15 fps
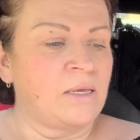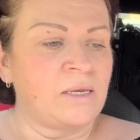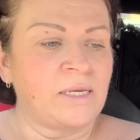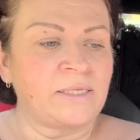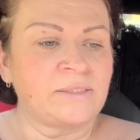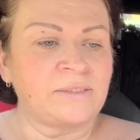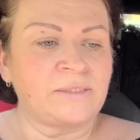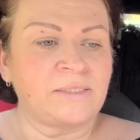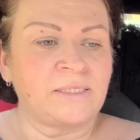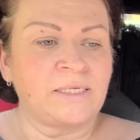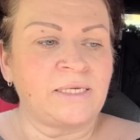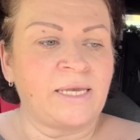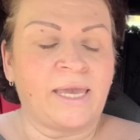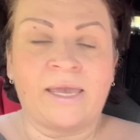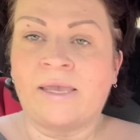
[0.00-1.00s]
It's
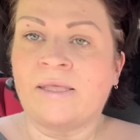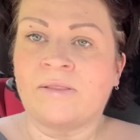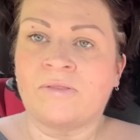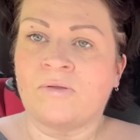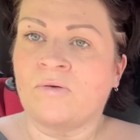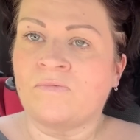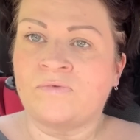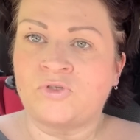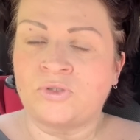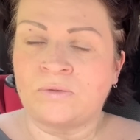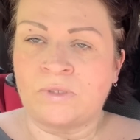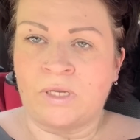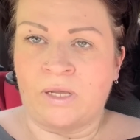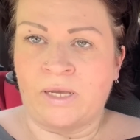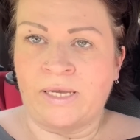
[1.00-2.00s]
the 8th of
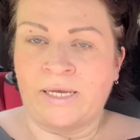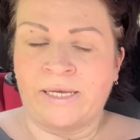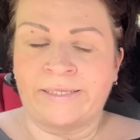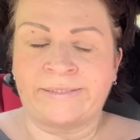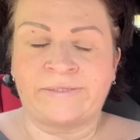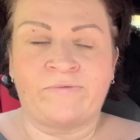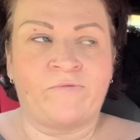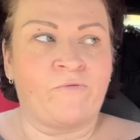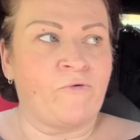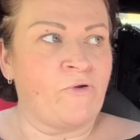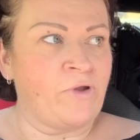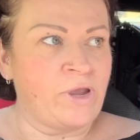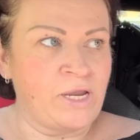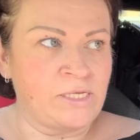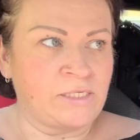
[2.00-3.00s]
July, it's
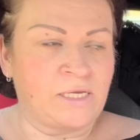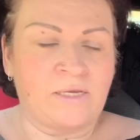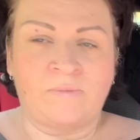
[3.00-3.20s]
Friday.